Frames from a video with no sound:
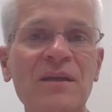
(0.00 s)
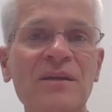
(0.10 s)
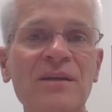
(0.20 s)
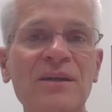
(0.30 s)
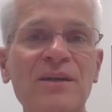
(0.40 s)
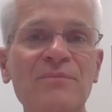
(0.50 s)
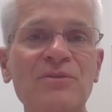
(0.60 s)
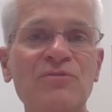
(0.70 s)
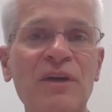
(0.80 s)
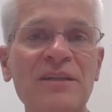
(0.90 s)

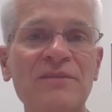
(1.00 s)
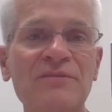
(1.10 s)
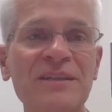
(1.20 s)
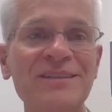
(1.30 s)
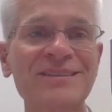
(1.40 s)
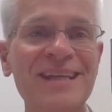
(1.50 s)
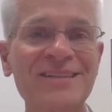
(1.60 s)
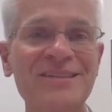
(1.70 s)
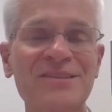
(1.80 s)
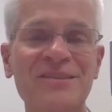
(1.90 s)
Find a
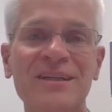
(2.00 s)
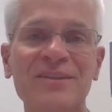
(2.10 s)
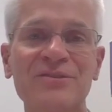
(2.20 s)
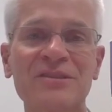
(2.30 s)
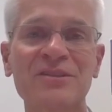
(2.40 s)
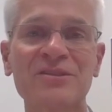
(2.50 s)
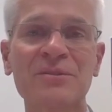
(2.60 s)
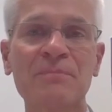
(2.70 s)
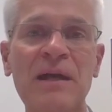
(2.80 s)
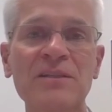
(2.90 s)
dentist in a lot of those counties is
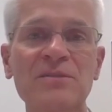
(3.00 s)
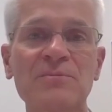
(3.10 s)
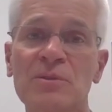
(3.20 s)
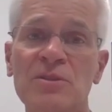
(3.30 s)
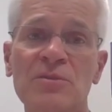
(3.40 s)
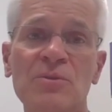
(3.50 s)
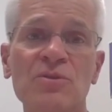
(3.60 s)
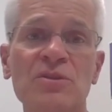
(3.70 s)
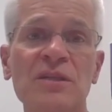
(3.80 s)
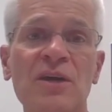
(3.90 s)
impossible, but some of
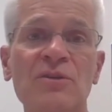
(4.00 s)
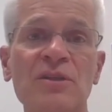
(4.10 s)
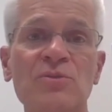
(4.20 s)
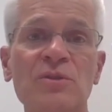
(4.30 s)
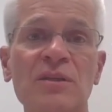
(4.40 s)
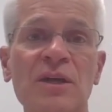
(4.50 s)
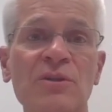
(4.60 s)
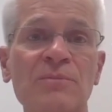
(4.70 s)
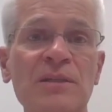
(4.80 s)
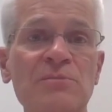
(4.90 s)
those counties with the
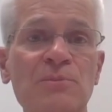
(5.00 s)
county-based